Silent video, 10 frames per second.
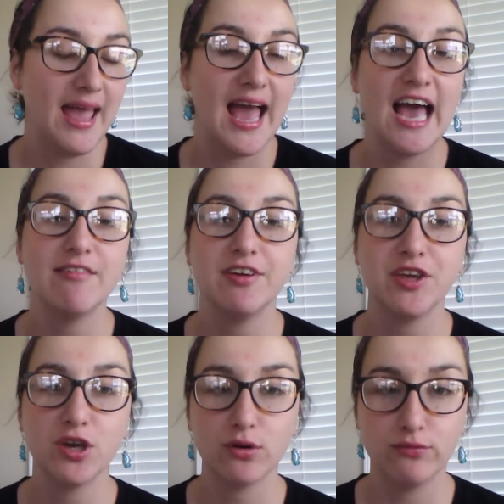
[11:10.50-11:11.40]
having
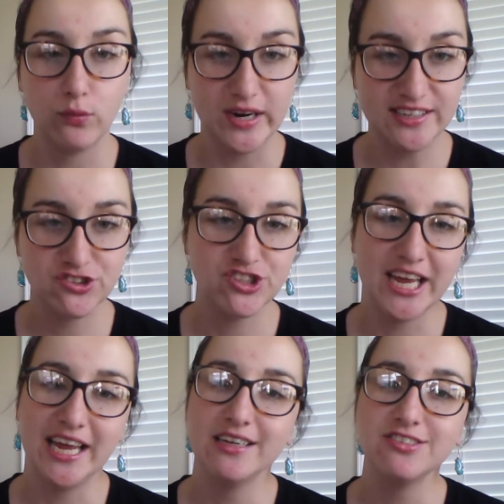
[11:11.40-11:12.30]
your voice
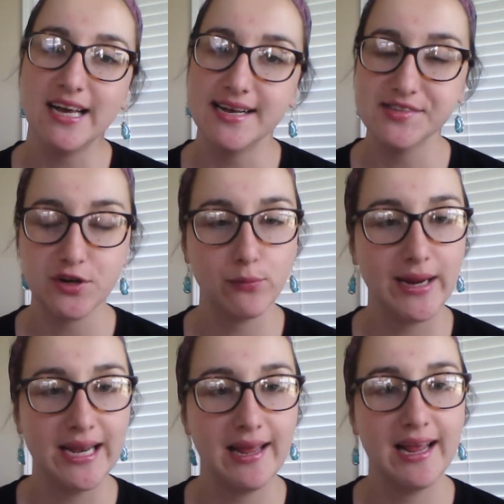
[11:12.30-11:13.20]
change as you're
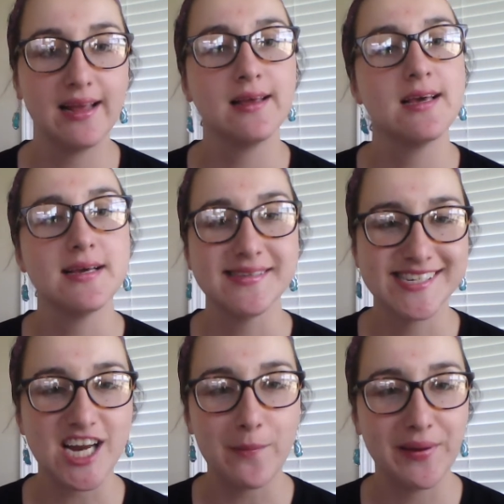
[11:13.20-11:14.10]
reading,
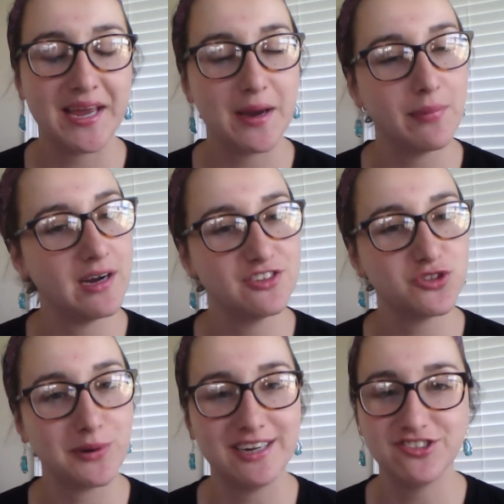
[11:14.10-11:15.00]
stopping at
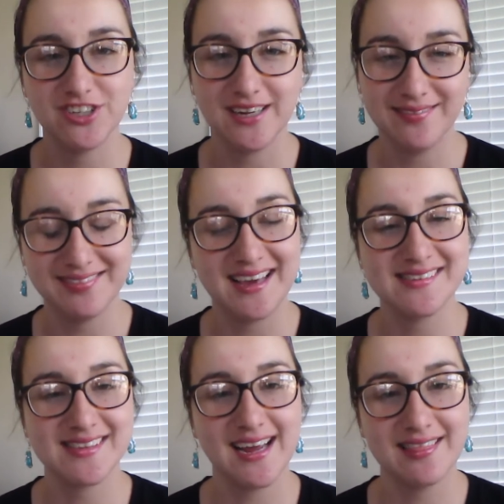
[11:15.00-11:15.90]
punctuation, and things
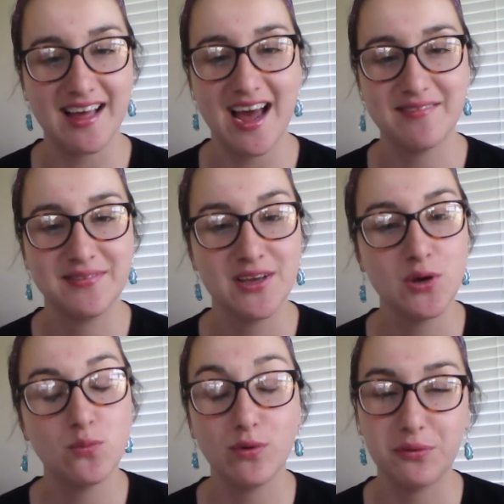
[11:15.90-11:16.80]
like that.
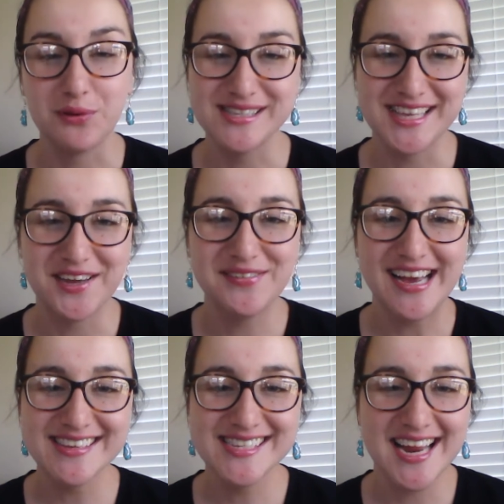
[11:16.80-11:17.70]
We will see you
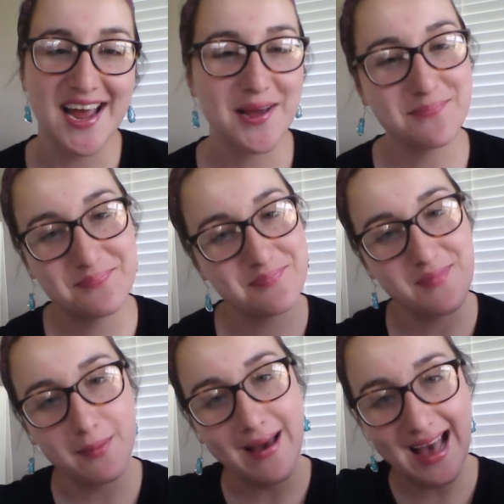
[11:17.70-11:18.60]
next time.
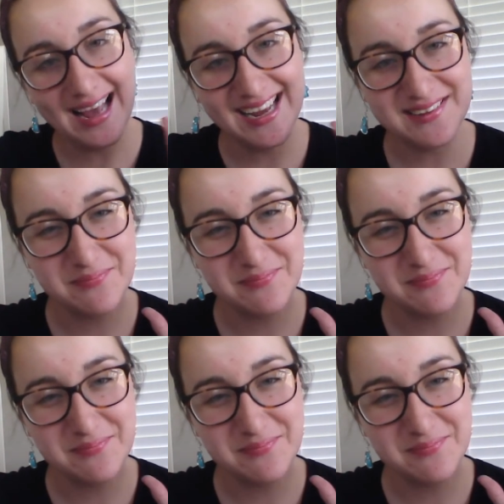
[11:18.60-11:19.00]
Bye-bye.